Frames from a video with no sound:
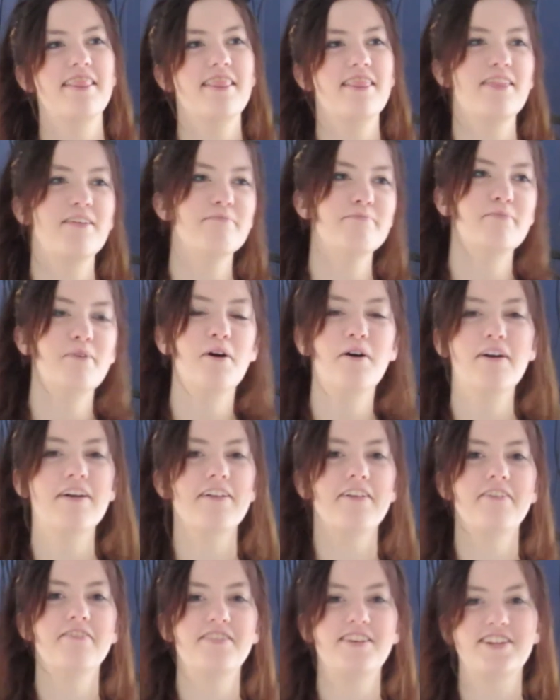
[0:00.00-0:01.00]
the
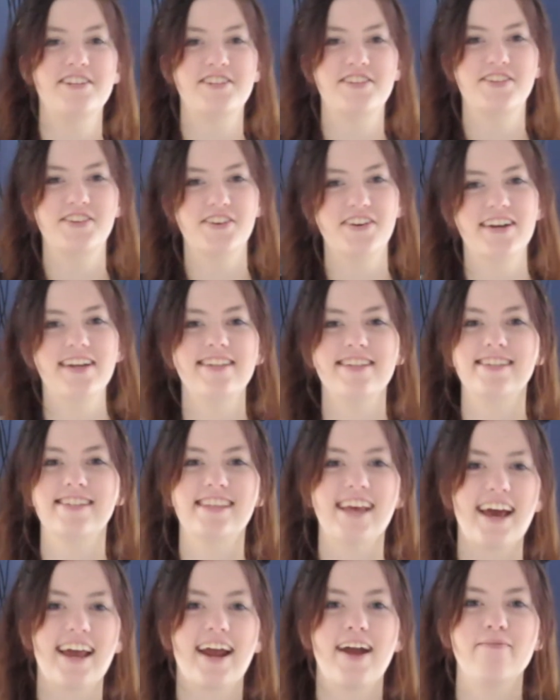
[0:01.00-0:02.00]
moral of these stories is
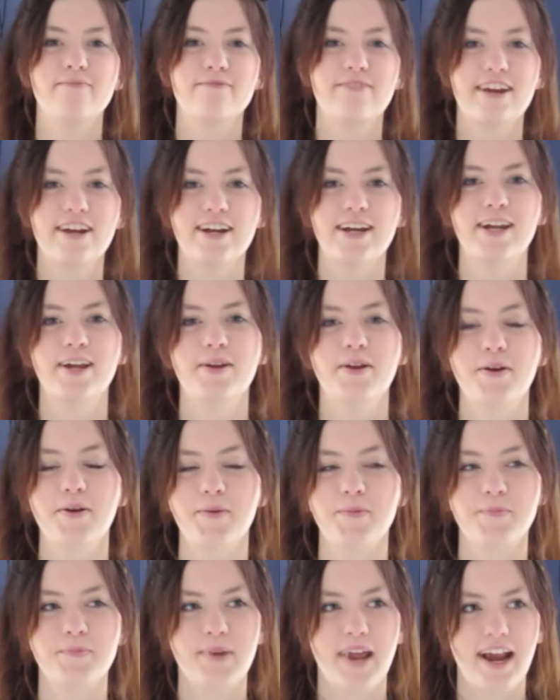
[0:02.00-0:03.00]
that I'm a
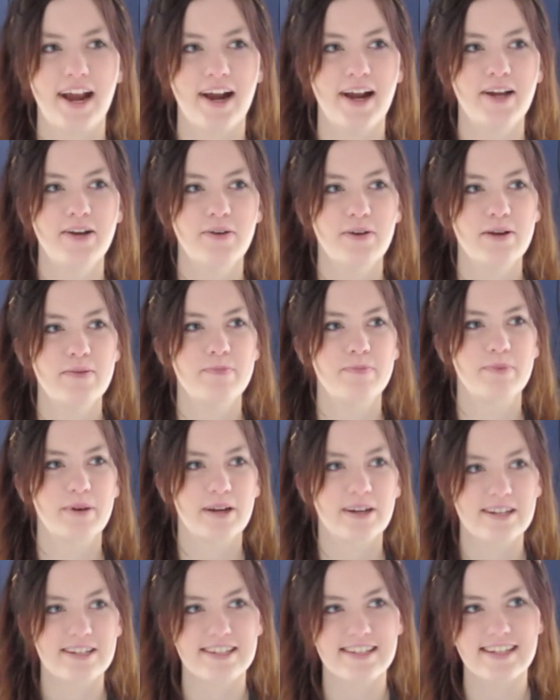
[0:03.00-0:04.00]
very paranoid
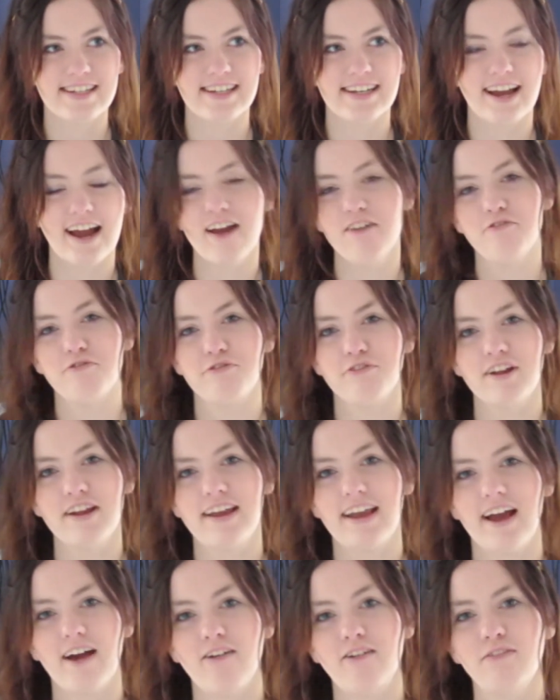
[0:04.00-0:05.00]
person. I freak
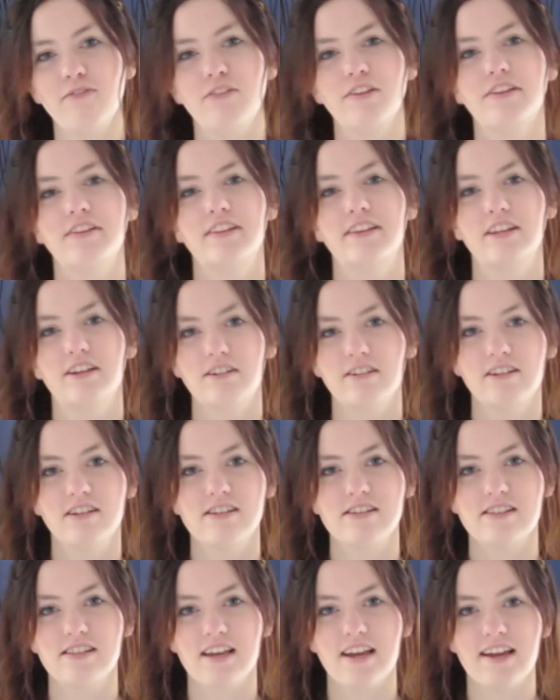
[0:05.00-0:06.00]
out over the
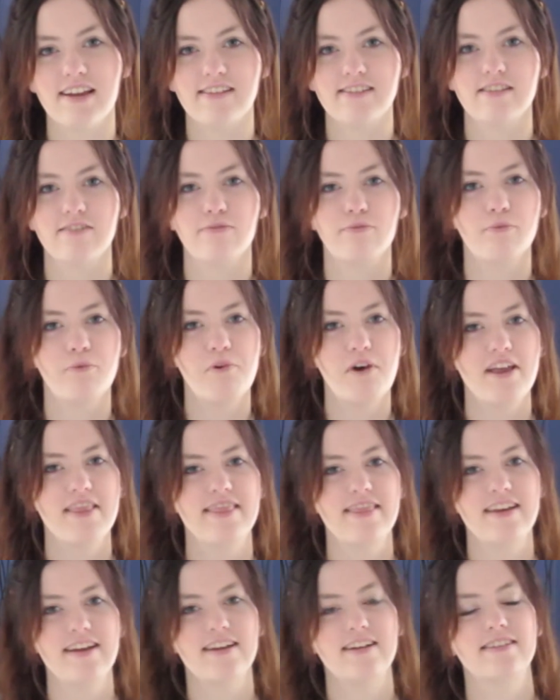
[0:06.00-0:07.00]
littlest things. If one
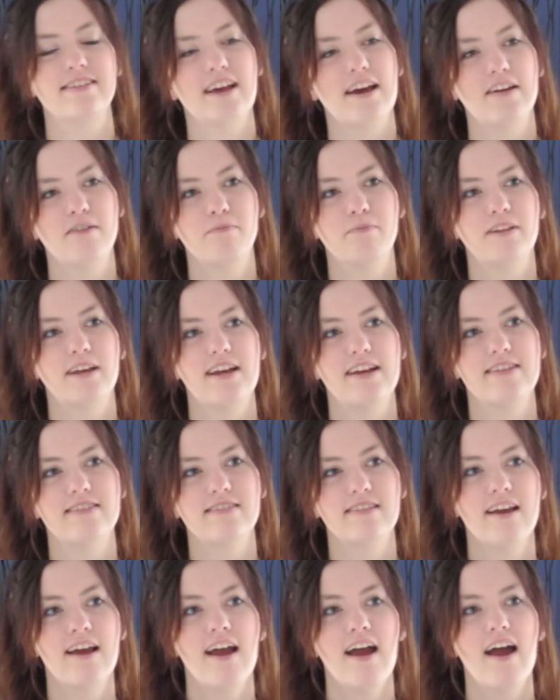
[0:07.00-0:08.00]
thing is out of
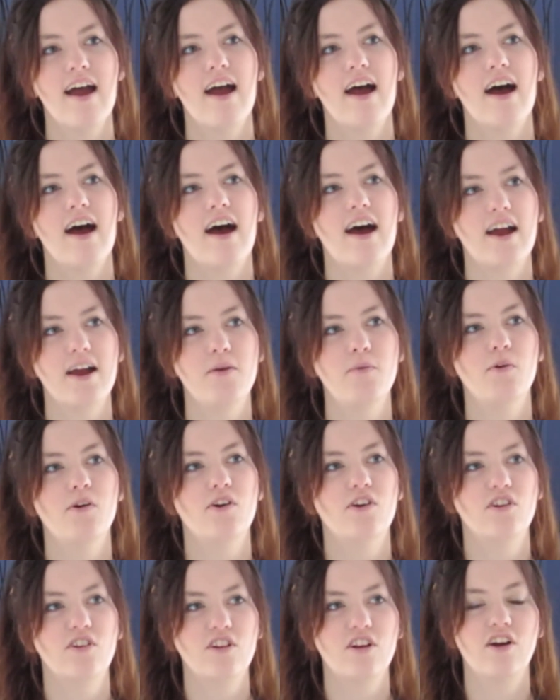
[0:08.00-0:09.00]
place, I
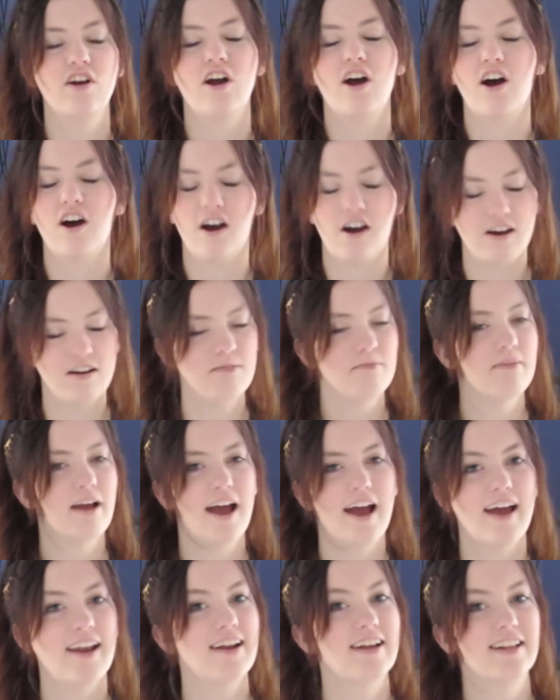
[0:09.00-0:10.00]
will
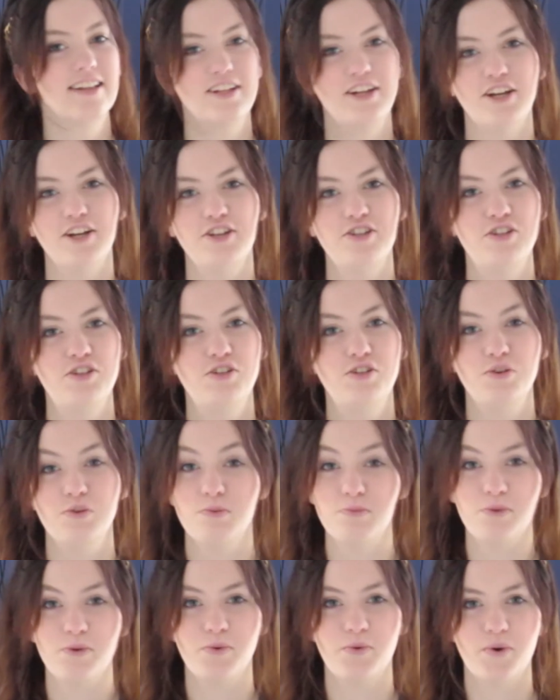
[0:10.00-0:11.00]
automatically
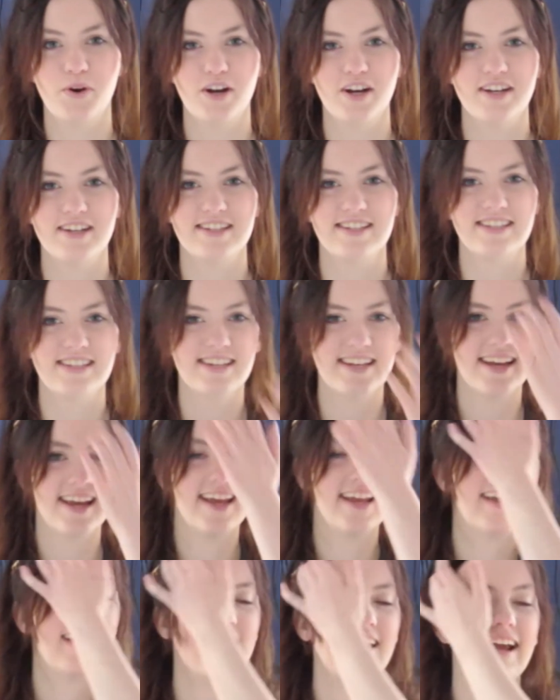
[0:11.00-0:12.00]
assume the worst.
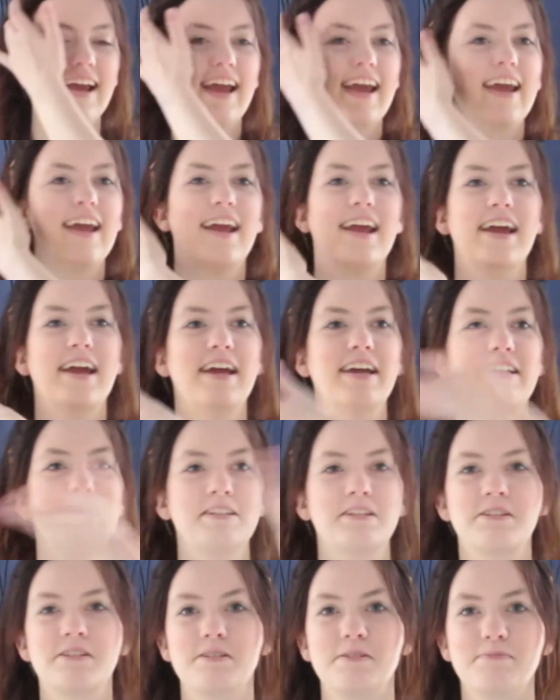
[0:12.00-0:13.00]

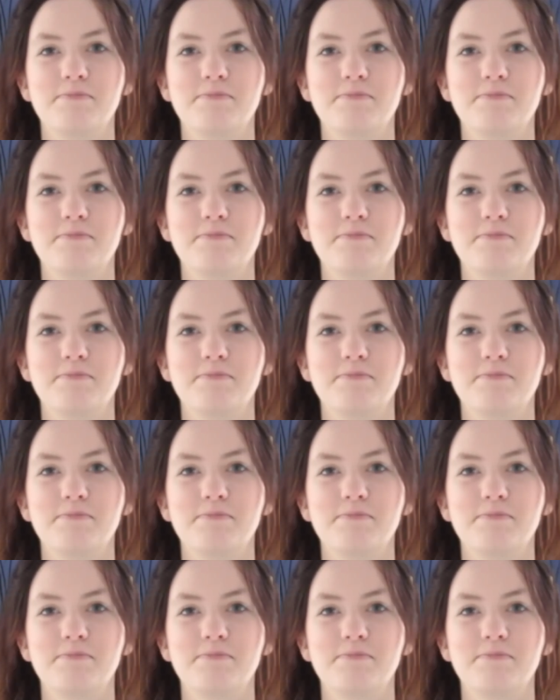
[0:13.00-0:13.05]
And